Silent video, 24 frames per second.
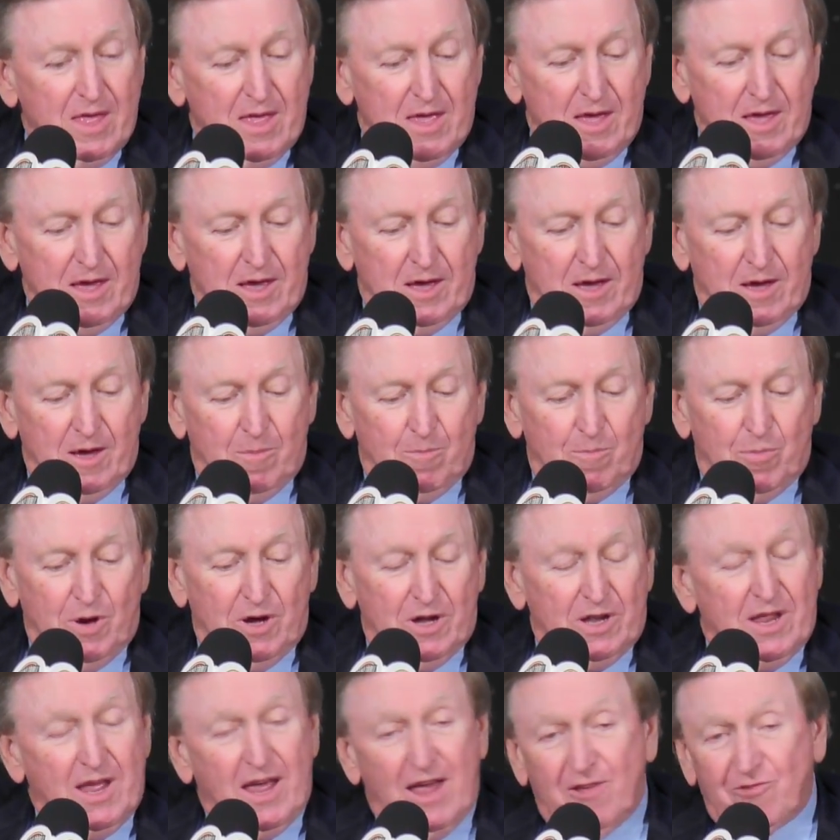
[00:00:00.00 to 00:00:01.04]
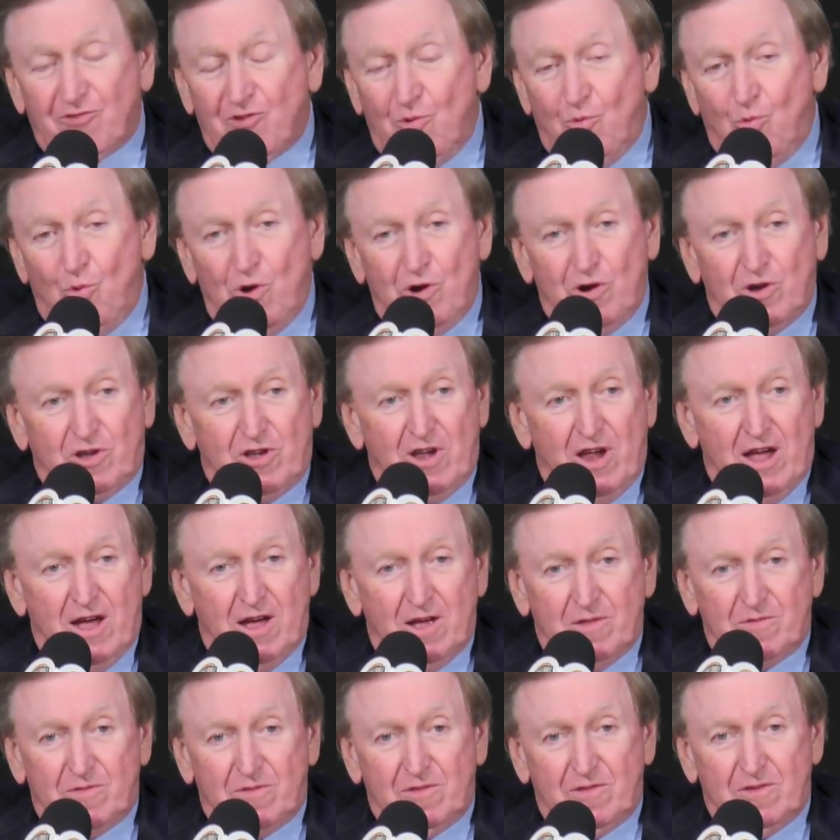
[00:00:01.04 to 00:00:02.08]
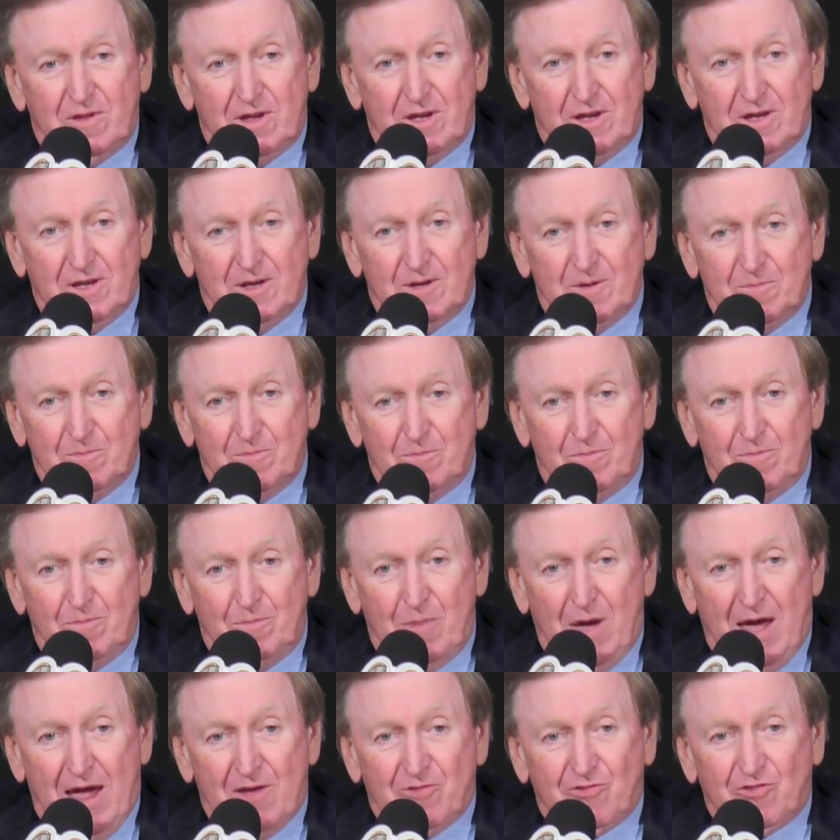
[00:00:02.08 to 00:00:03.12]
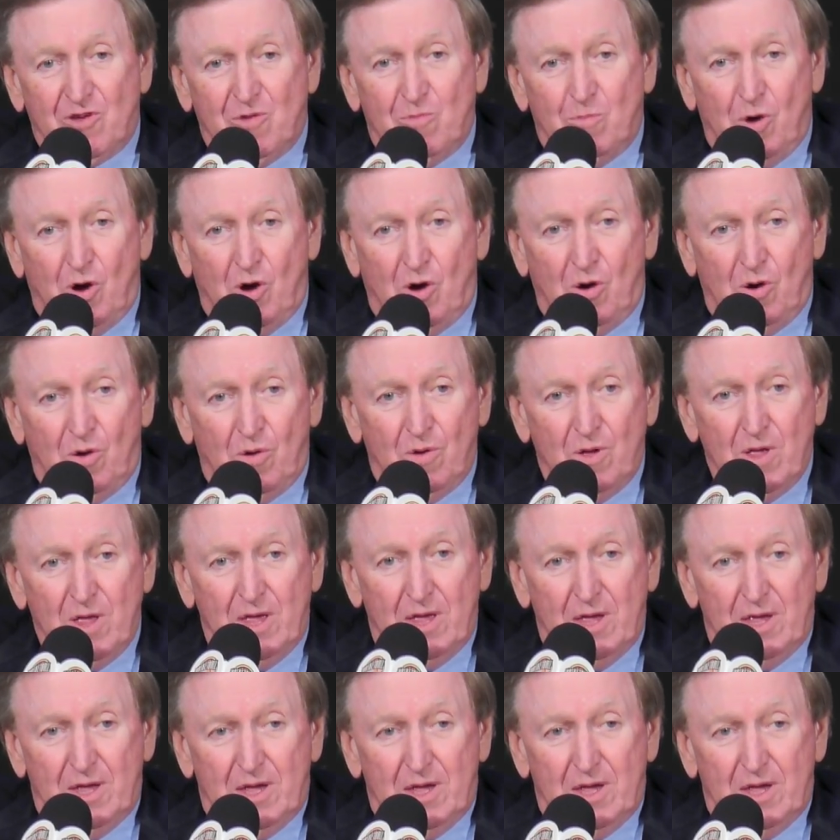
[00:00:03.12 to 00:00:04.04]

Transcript: But as it worked out, basketball,